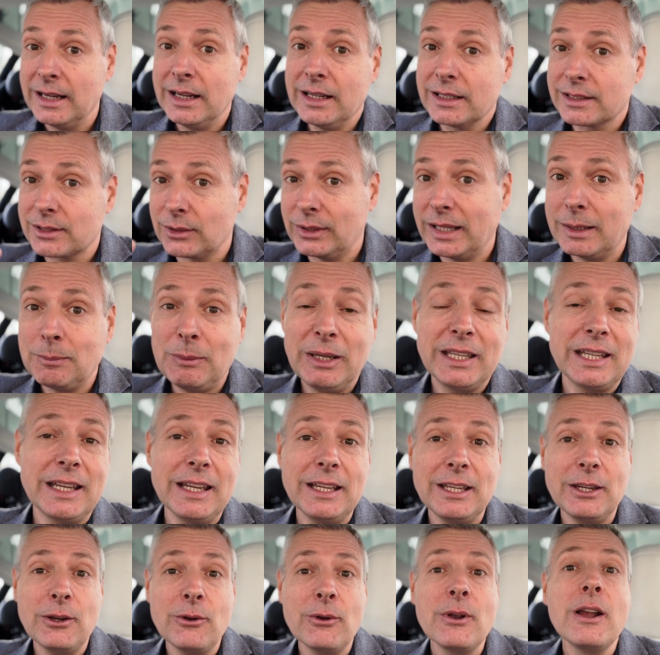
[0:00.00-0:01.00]
So let me
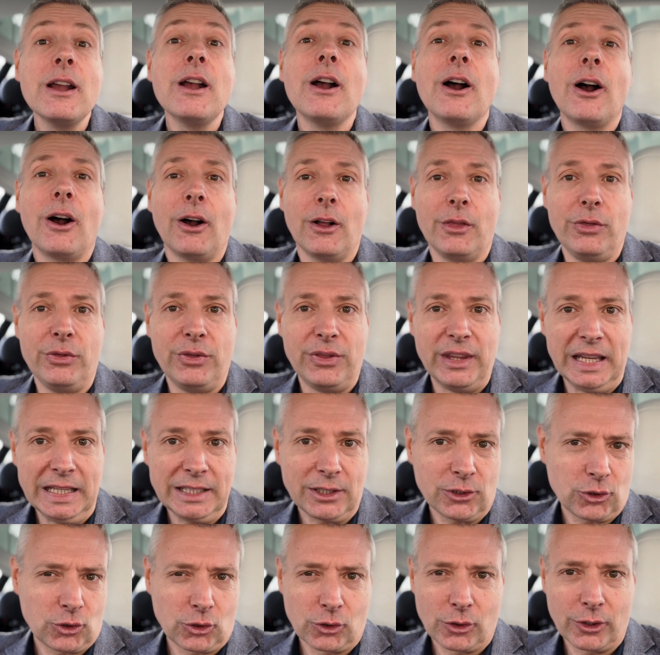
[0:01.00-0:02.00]
take you on
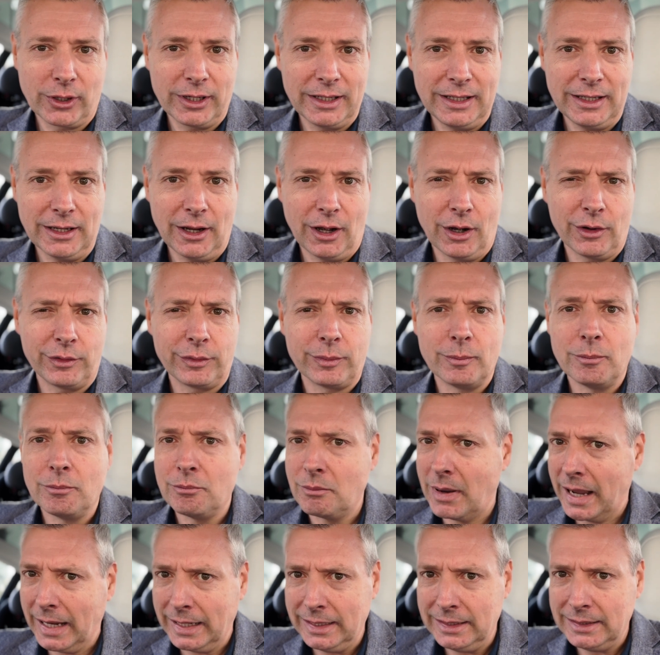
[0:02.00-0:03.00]
this journey of
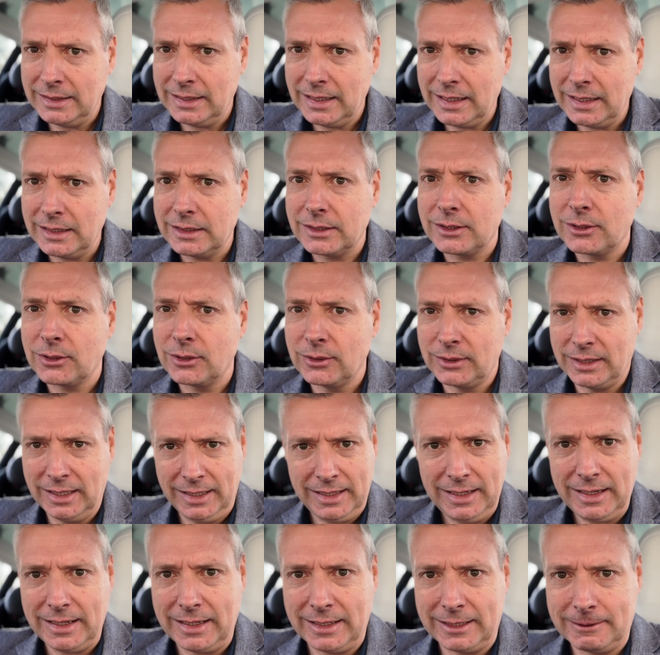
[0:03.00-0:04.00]
my day
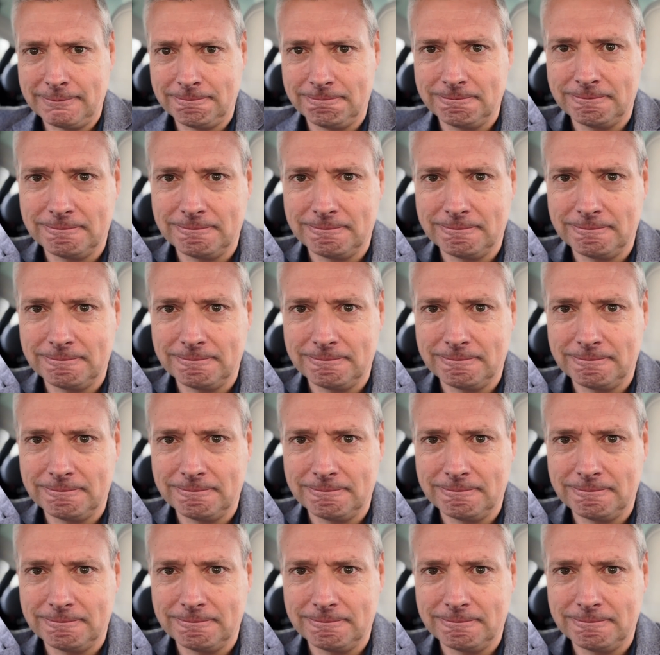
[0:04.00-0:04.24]
today.